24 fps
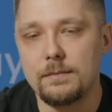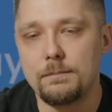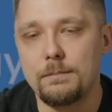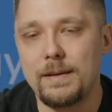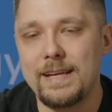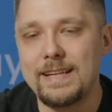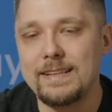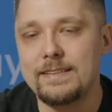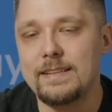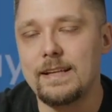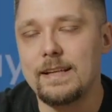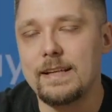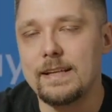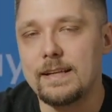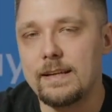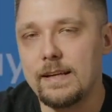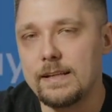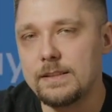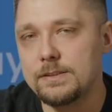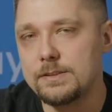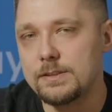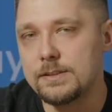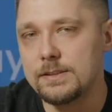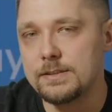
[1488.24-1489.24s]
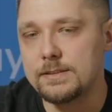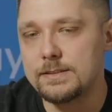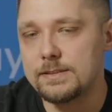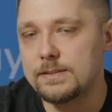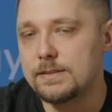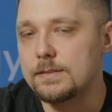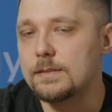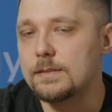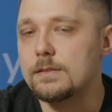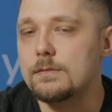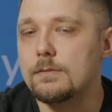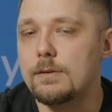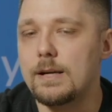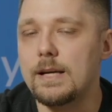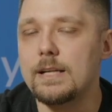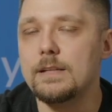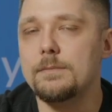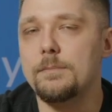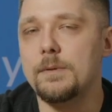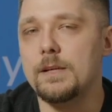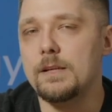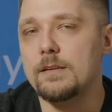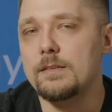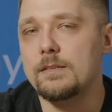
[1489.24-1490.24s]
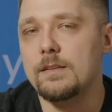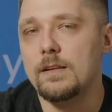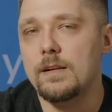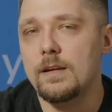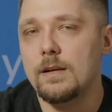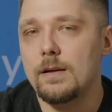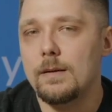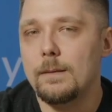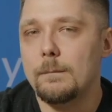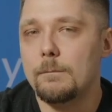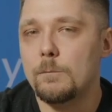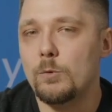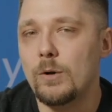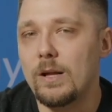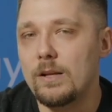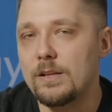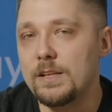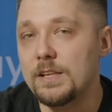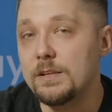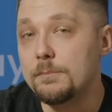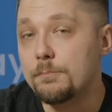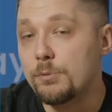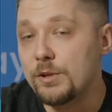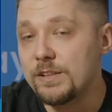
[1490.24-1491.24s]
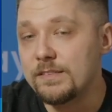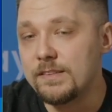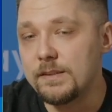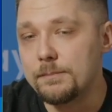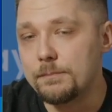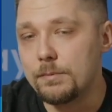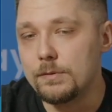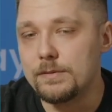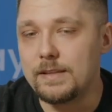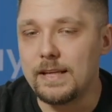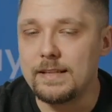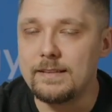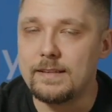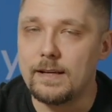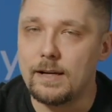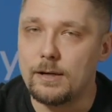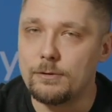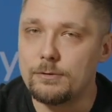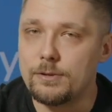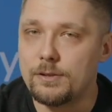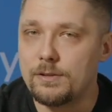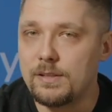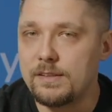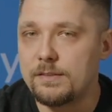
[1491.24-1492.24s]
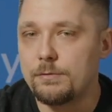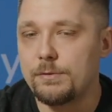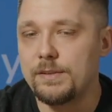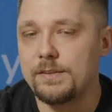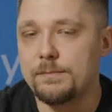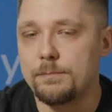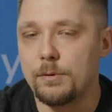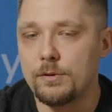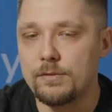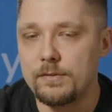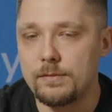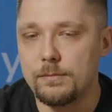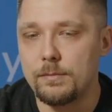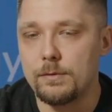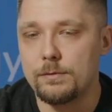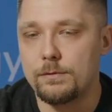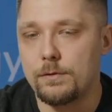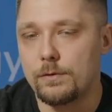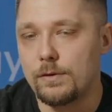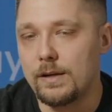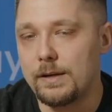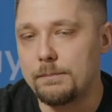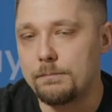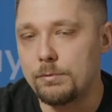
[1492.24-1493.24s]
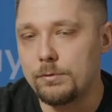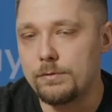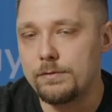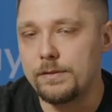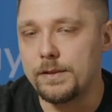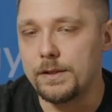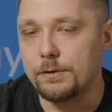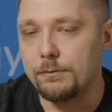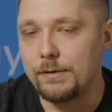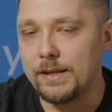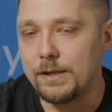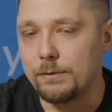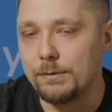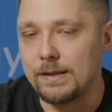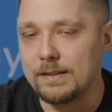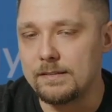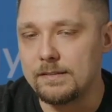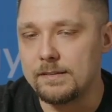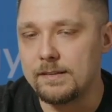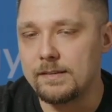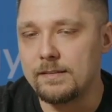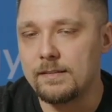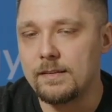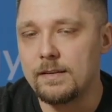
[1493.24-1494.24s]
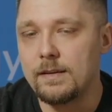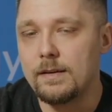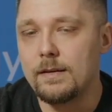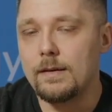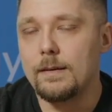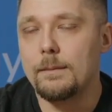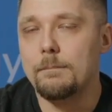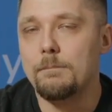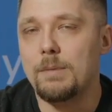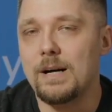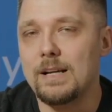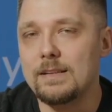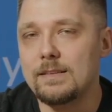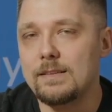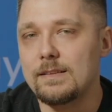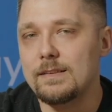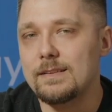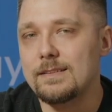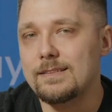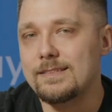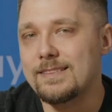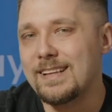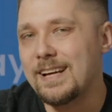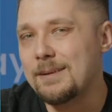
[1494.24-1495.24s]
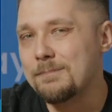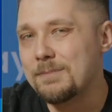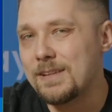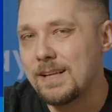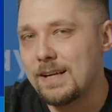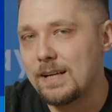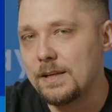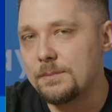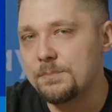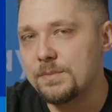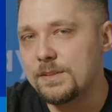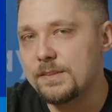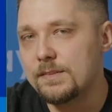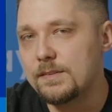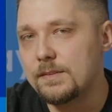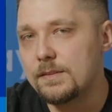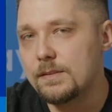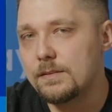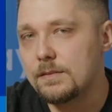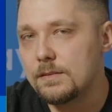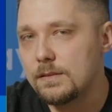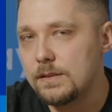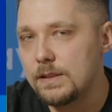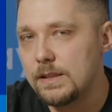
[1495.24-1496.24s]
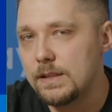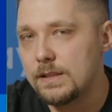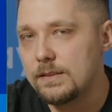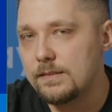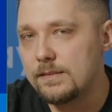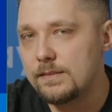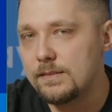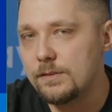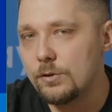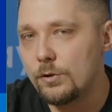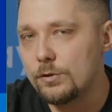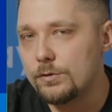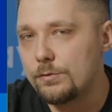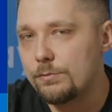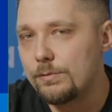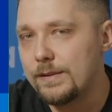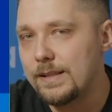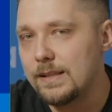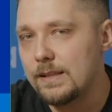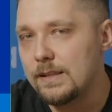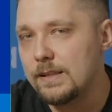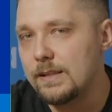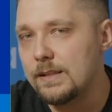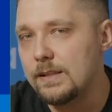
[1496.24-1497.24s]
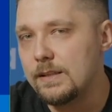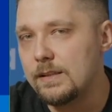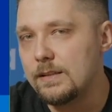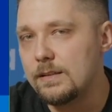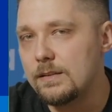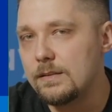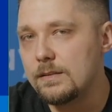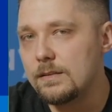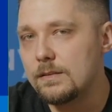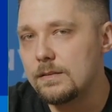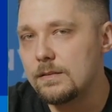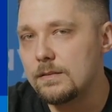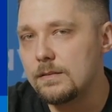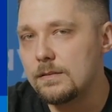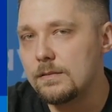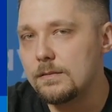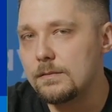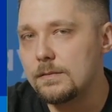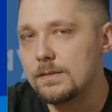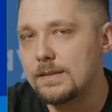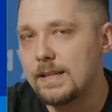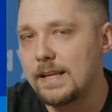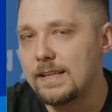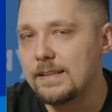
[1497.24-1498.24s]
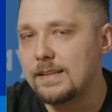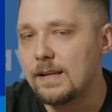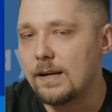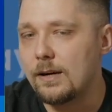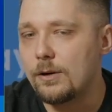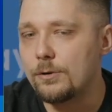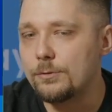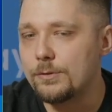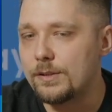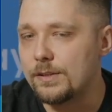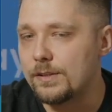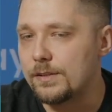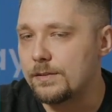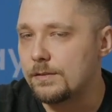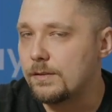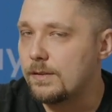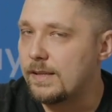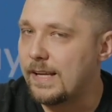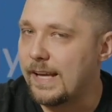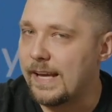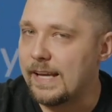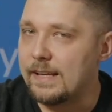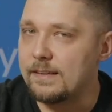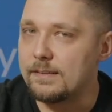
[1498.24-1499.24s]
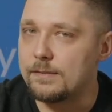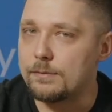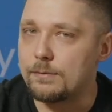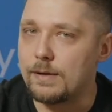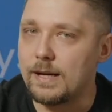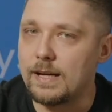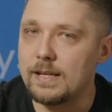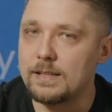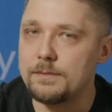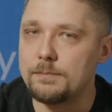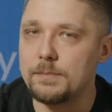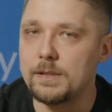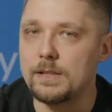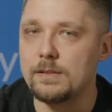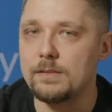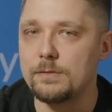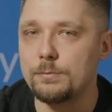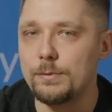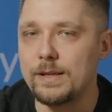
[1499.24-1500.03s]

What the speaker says: make delegations, right? Because, well, in principle, data owner is responsible for approving requests, but sometimes it's not really data owner case, right? Because we